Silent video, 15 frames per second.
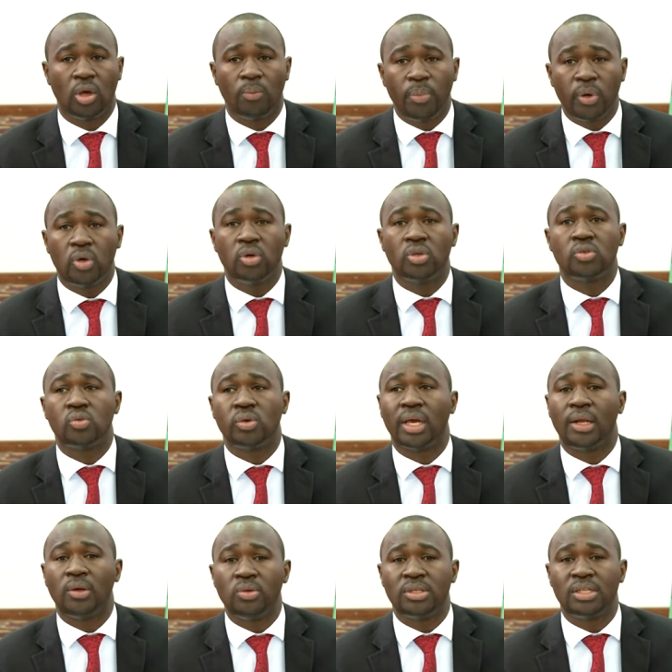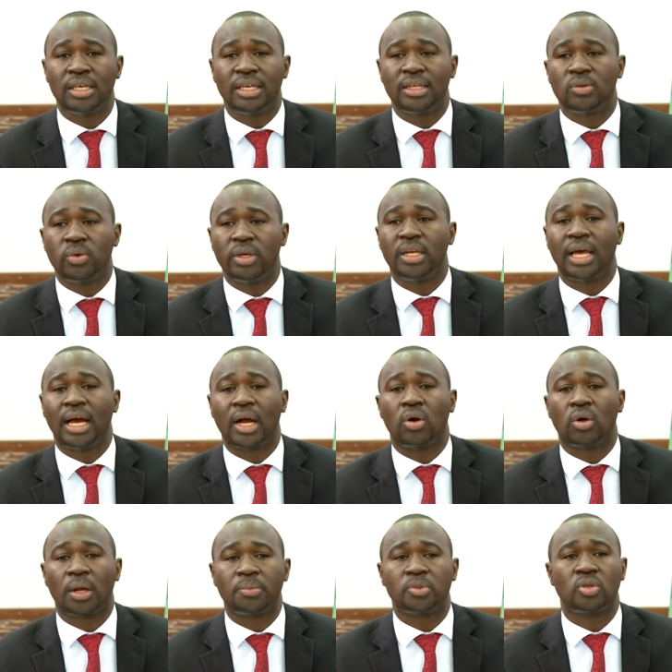Because we are losing it when a
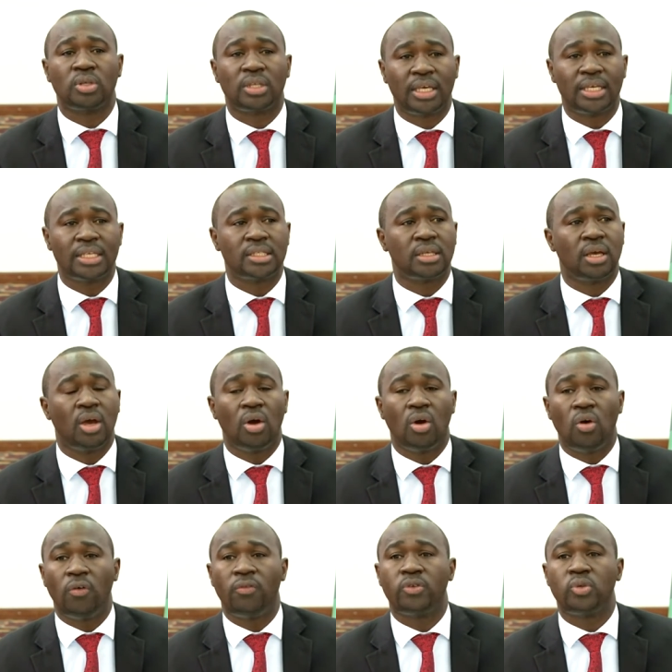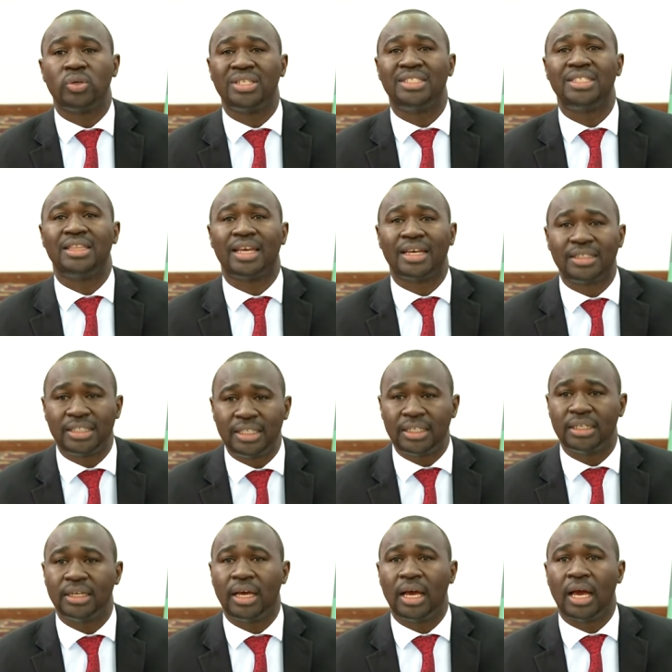corruption case of
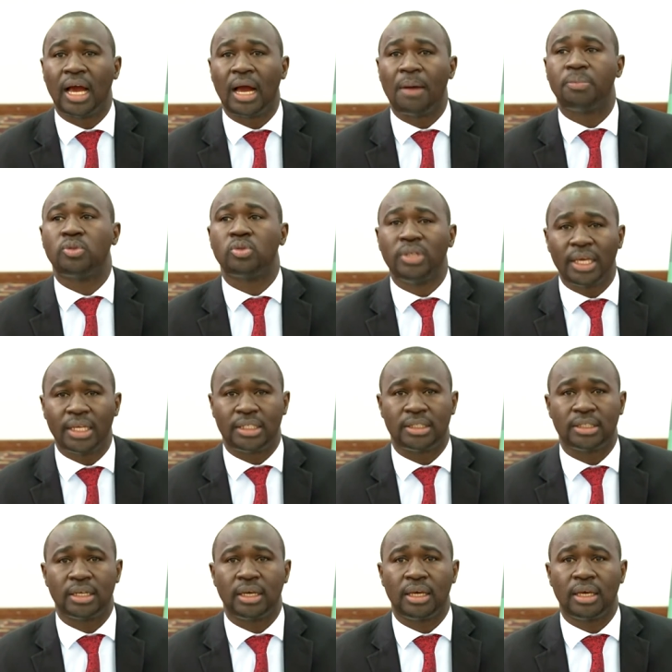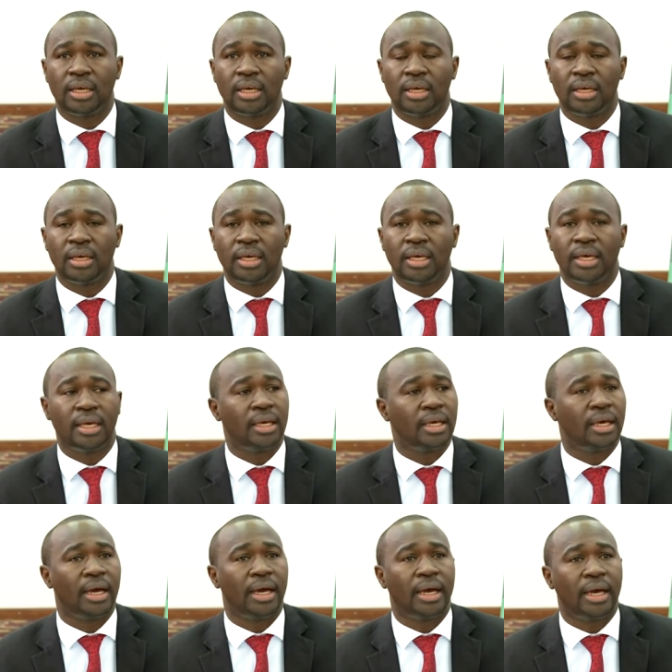2013 up to date
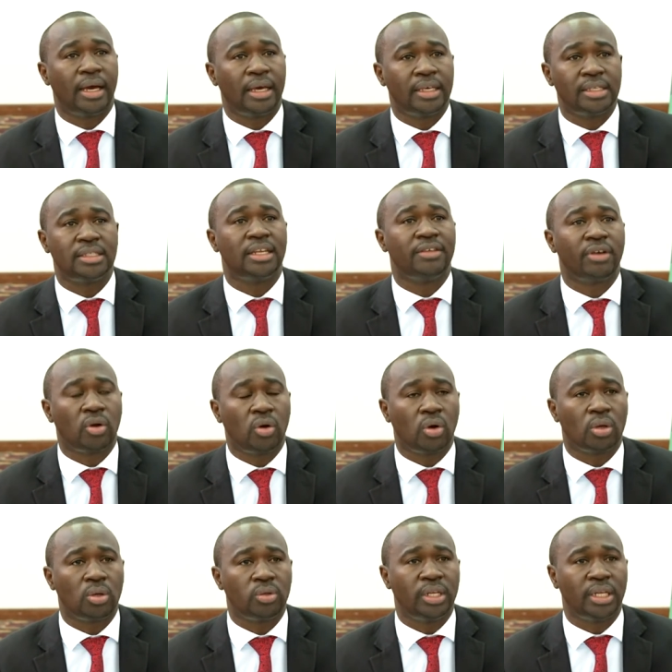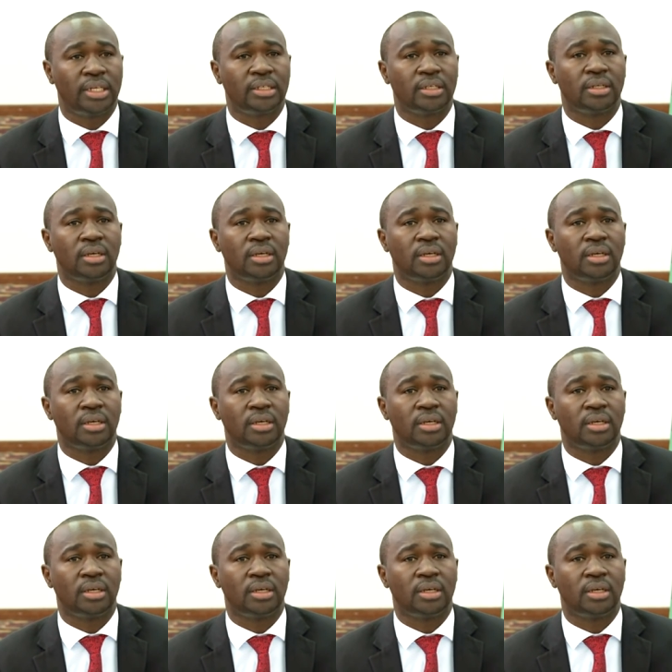is never concluded.